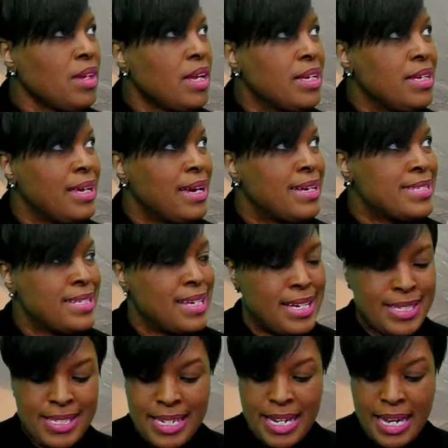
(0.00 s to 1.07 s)
Yes,
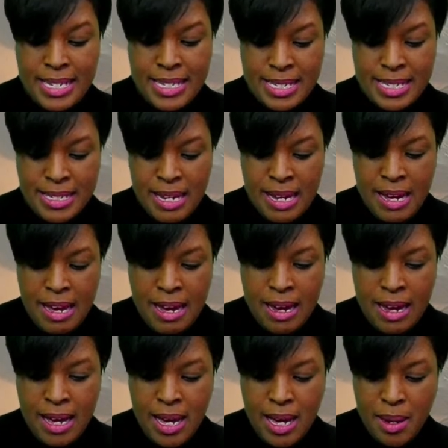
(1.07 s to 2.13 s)
yes, yes.
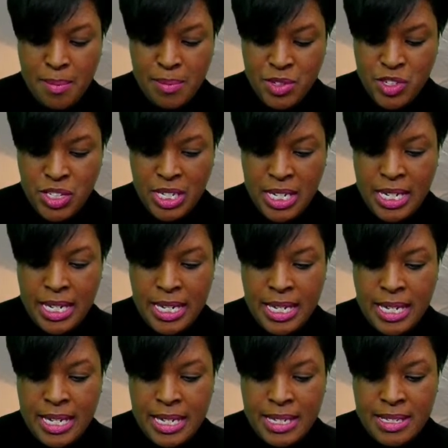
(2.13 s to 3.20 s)
She
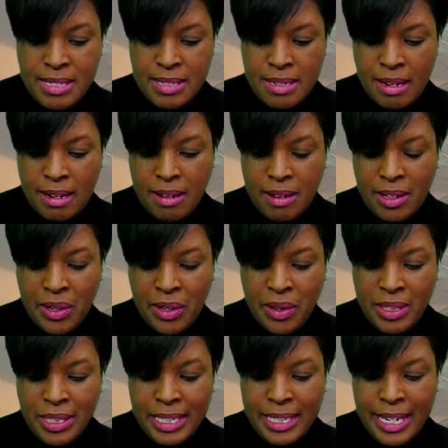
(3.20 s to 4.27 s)
is
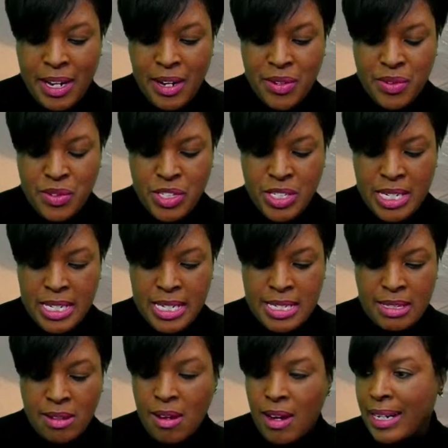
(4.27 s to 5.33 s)
currently now, she's
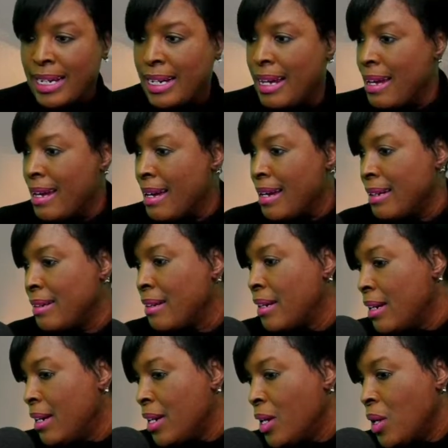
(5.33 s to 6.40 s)
logging in.
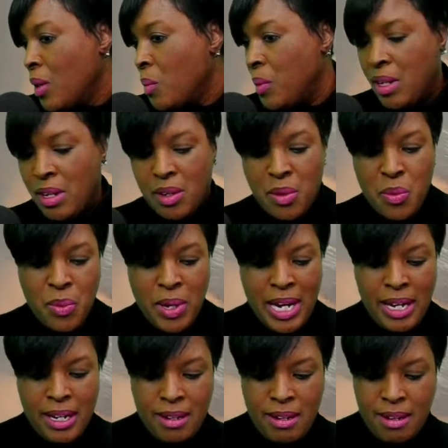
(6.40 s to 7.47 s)
We're going to
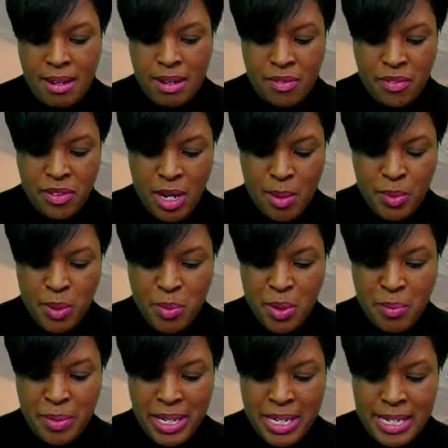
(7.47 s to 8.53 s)
wait a couple more
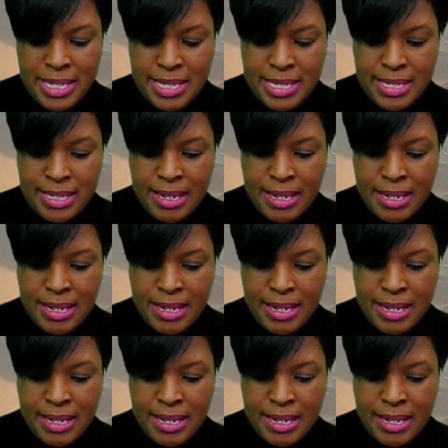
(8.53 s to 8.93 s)
minutes.